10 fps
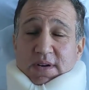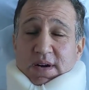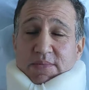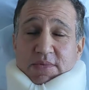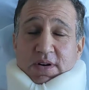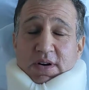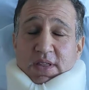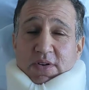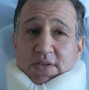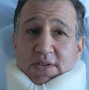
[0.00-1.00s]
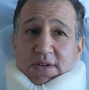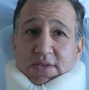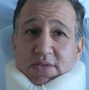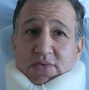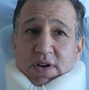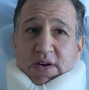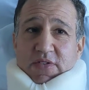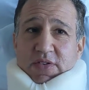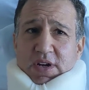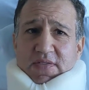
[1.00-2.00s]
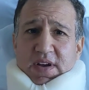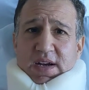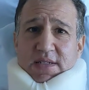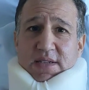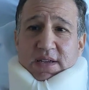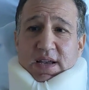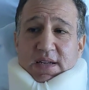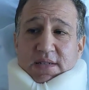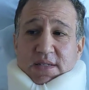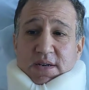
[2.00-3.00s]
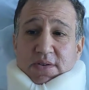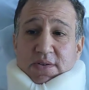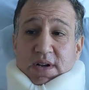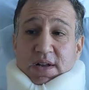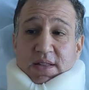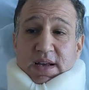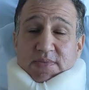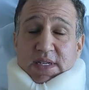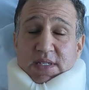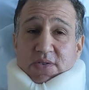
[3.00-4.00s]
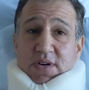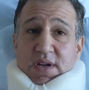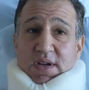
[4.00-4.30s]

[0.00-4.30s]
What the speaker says: I'm on the road to recovery really fast, and so that's my story.